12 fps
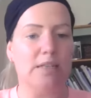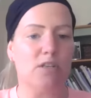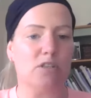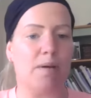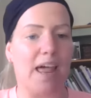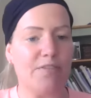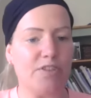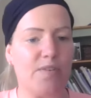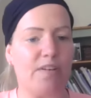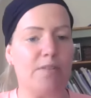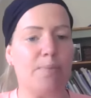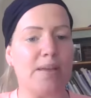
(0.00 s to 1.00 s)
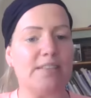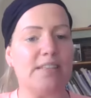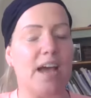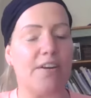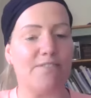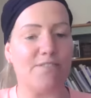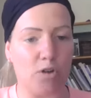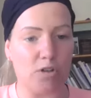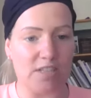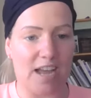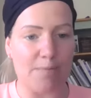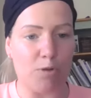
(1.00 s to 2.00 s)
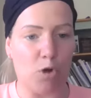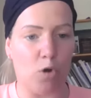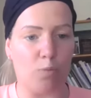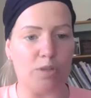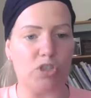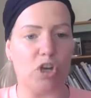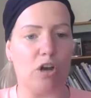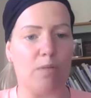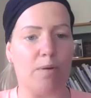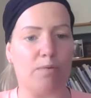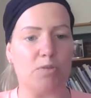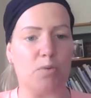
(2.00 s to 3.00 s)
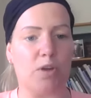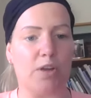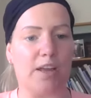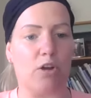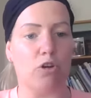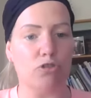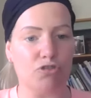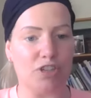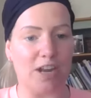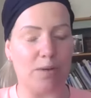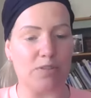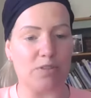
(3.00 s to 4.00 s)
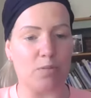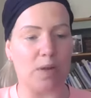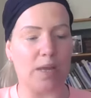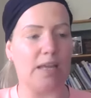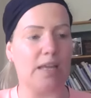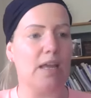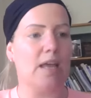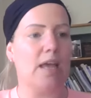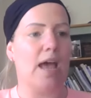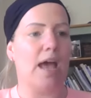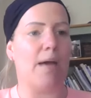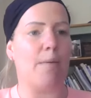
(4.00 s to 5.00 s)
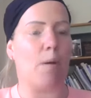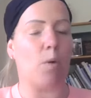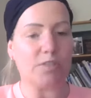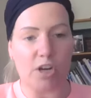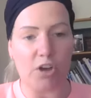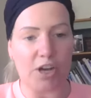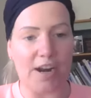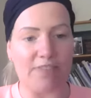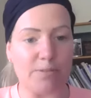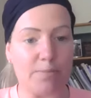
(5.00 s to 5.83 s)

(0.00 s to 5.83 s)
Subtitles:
So my life was very busy. I had a full-time corporate job. I was working 100 hours a week. I wasn't looking